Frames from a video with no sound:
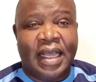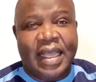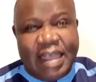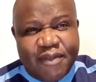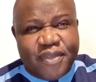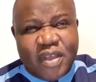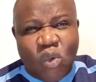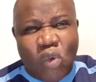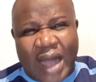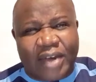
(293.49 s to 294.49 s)
"If the
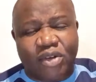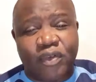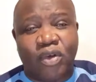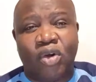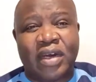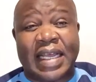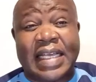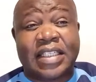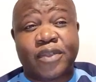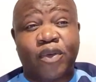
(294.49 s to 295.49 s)
word of God
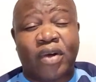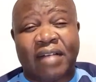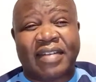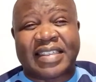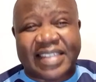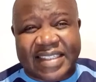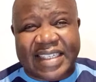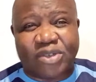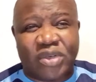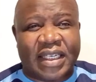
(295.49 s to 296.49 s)
is forever
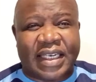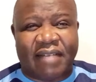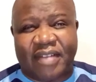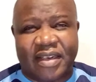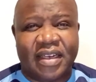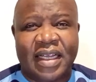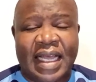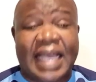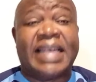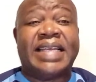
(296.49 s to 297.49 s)
settled in heaven
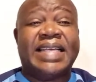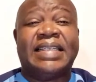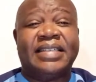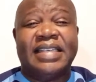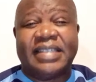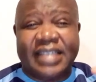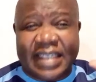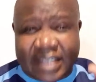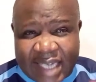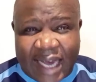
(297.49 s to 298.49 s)
and it is
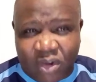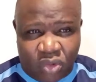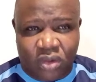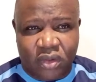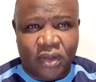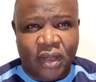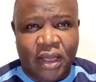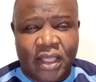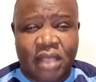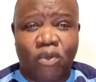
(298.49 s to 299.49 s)
eternal,
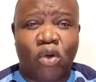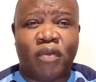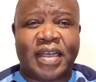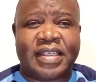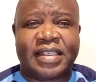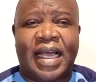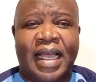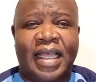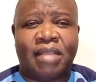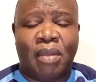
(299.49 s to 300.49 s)
In the book of
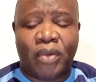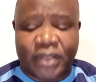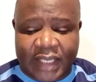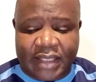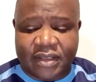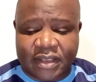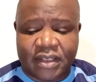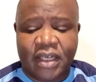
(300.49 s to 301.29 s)
Isaiah, the Bible tells us,